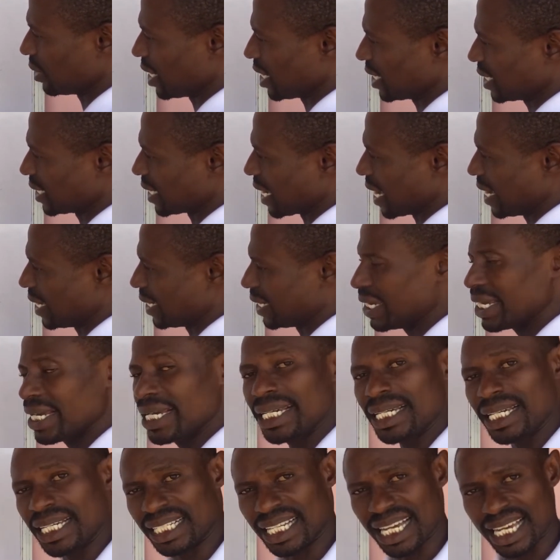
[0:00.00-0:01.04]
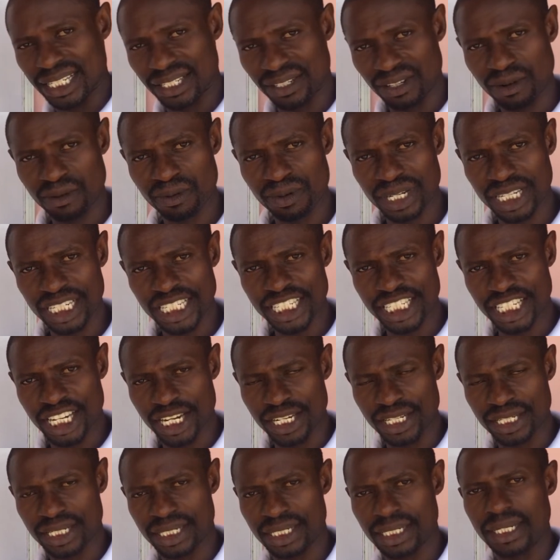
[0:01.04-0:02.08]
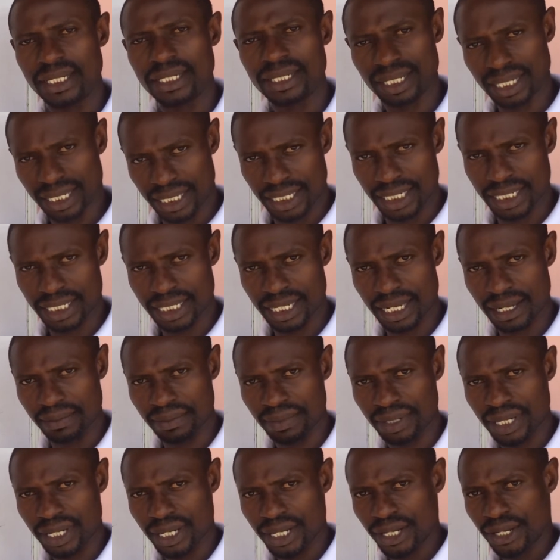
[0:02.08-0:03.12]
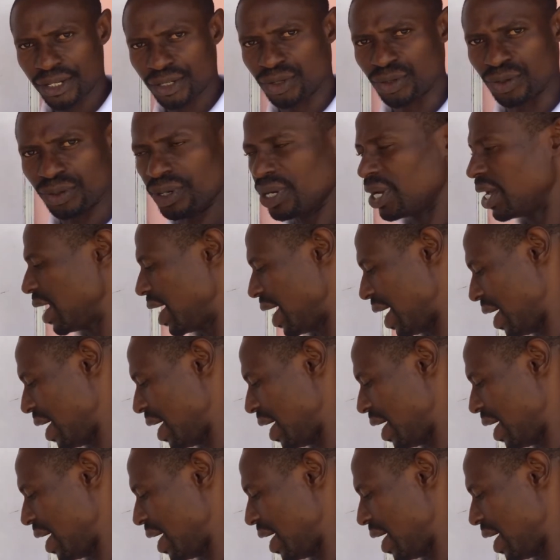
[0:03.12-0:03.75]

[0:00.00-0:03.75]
other side, it has not really changed the system. So